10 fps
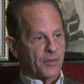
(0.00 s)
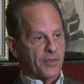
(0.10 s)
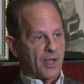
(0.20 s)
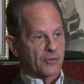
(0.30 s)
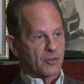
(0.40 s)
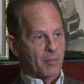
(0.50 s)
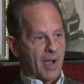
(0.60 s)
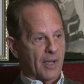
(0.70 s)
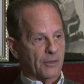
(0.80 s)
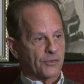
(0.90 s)
of a thousand
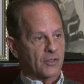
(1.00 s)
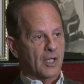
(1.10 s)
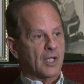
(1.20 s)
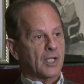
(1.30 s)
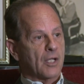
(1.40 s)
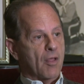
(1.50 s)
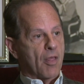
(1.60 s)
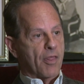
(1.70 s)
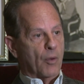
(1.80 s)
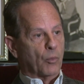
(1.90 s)
miles
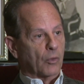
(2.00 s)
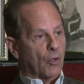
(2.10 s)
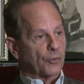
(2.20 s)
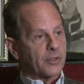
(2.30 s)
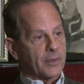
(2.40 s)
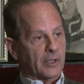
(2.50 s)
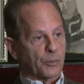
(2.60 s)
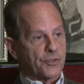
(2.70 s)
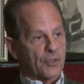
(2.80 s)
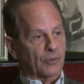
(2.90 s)
that will ultimately
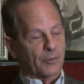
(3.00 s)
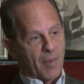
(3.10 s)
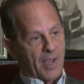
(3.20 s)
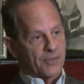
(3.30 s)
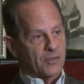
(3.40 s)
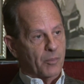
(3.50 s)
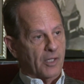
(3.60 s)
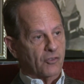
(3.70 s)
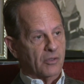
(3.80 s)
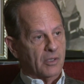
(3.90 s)
result, in my
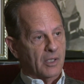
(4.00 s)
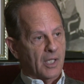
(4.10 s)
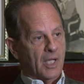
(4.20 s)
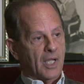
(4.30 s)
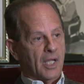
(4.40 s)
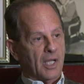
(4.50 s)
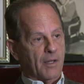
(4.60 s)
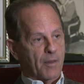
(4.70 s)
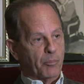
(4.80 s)
estimation, in the